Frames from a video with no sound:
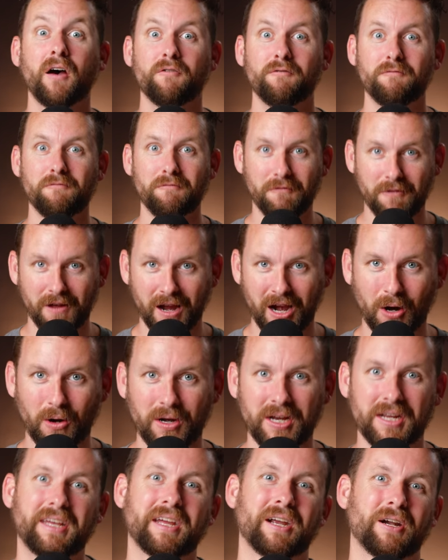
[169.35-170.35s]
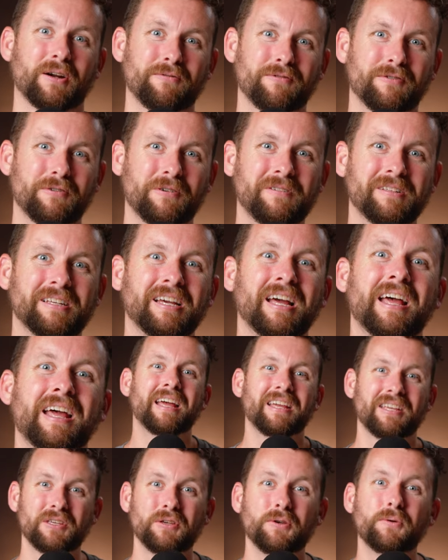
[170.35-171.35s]
very careful,
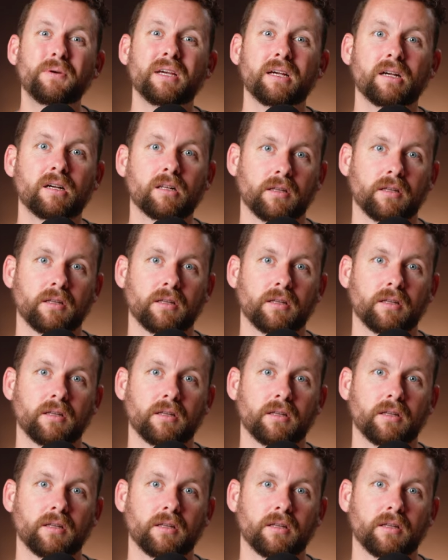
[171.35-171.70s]
you can